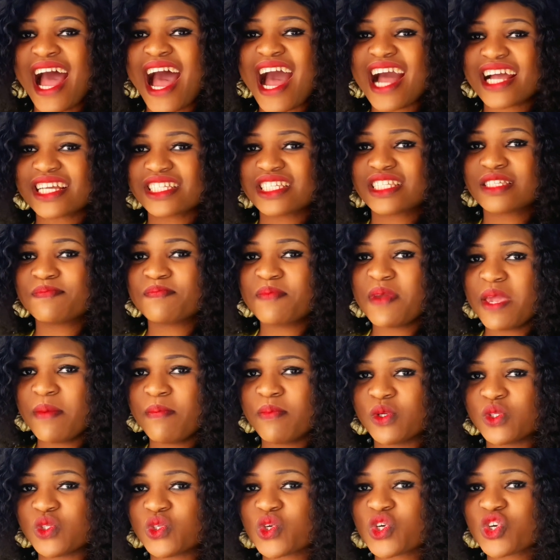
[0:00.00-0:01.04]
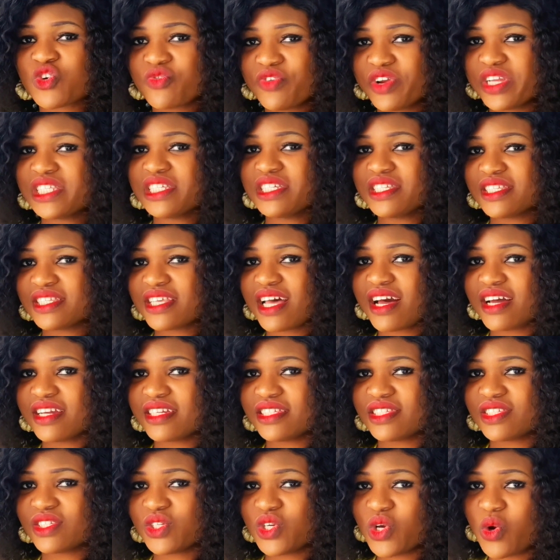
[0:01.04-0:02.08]
ask people to
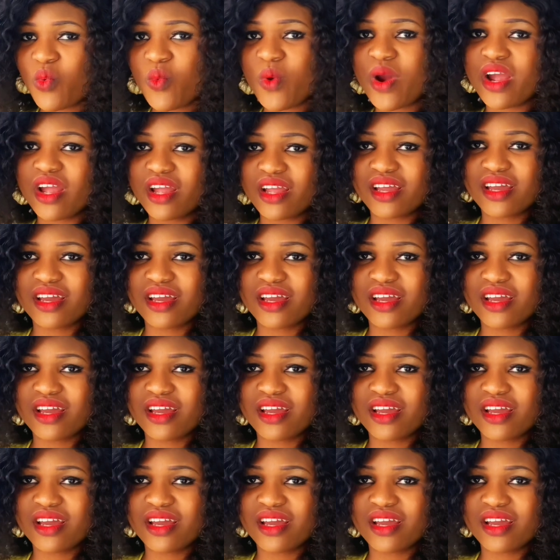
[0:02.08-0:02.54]
criticize your work.